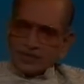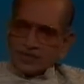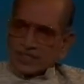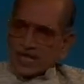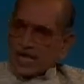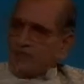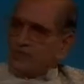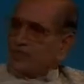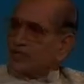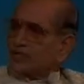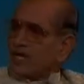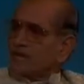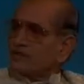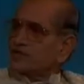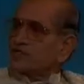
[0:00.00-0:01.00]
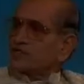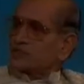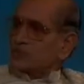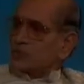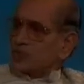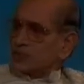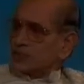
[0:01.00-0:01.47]
From the time that I
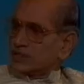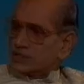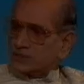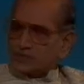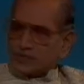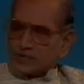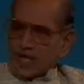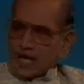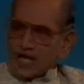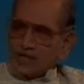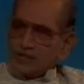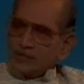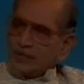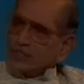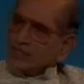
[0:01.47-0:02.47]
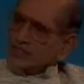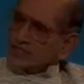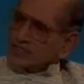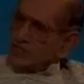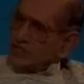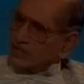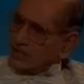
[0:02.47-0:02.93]
was a student, I have been
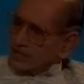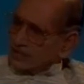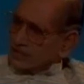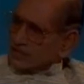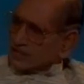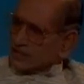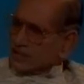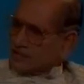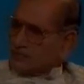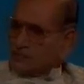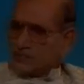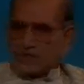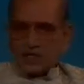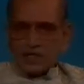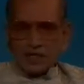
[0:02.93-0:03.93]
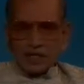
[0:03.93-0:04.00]
interested in literature,